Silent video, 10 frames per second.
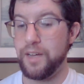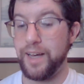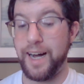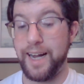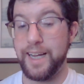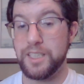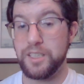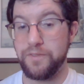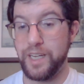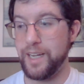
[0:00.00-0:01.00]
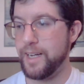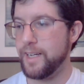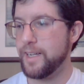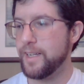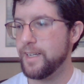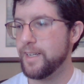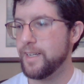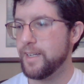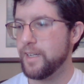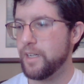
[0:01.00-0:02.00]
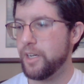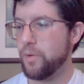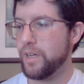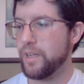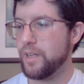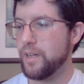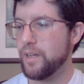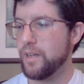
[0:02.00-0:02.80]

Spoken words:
the Hagia Sophia during